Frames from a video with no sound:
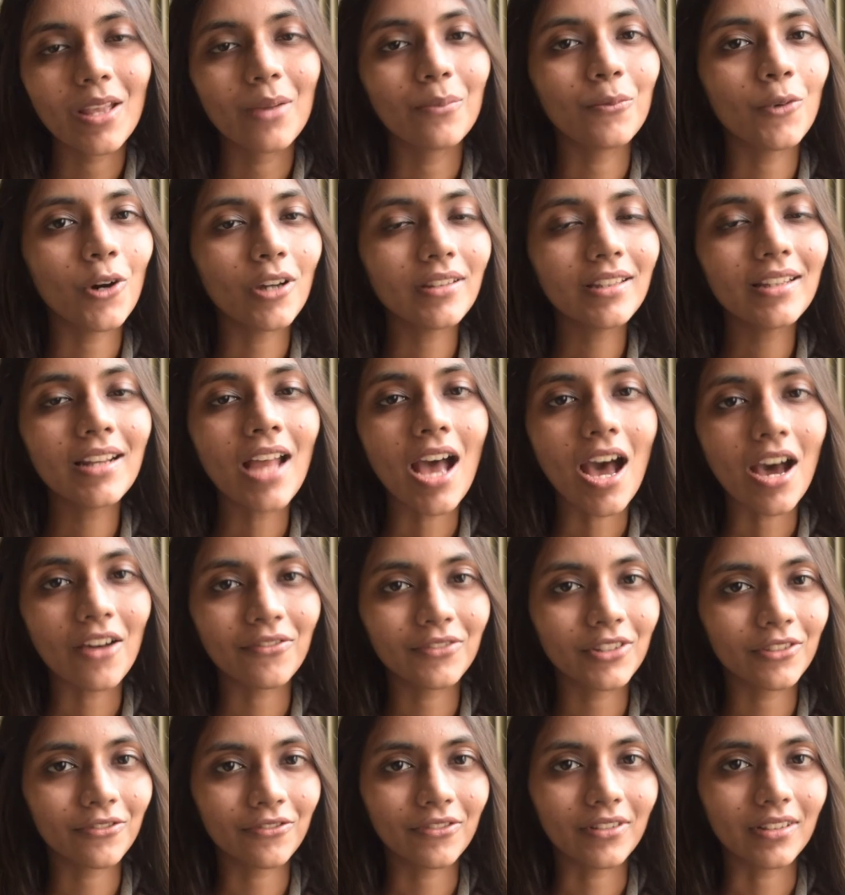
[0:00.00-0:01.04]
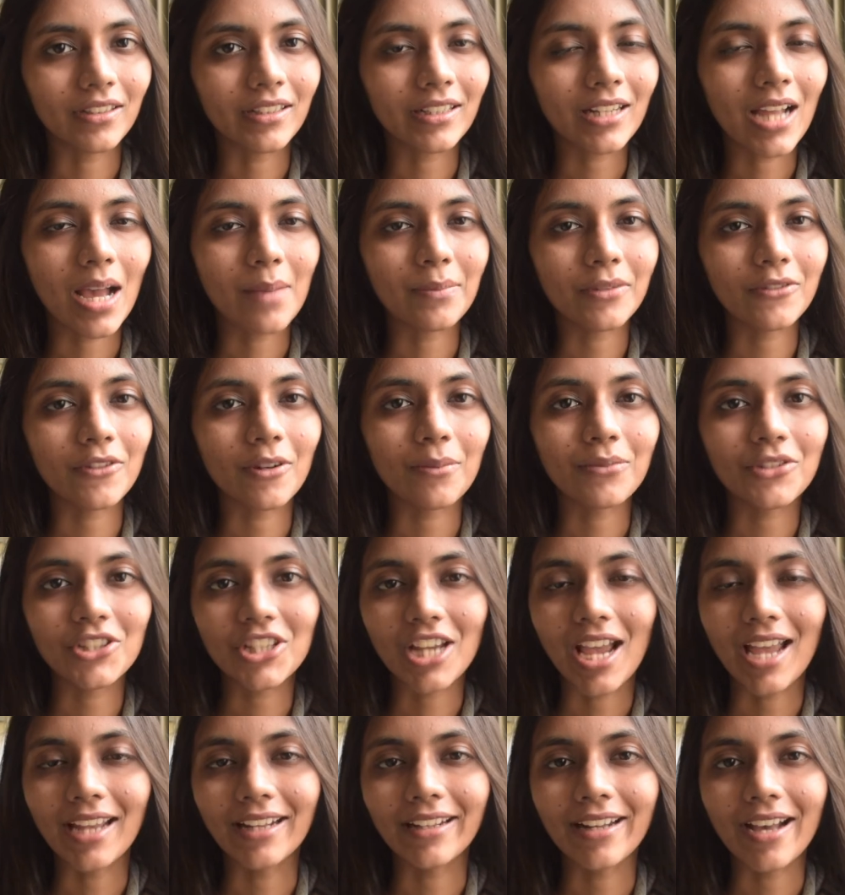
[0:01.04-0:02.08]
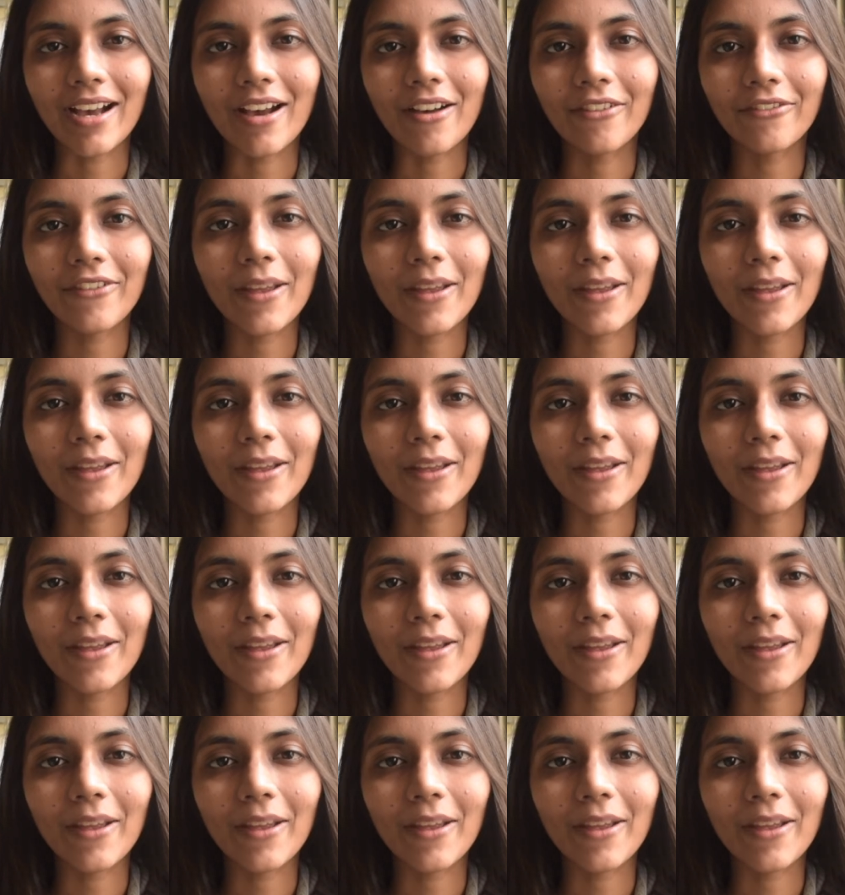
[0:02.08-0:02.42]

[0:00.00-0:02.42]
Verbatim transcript: More than half the fur comes from China,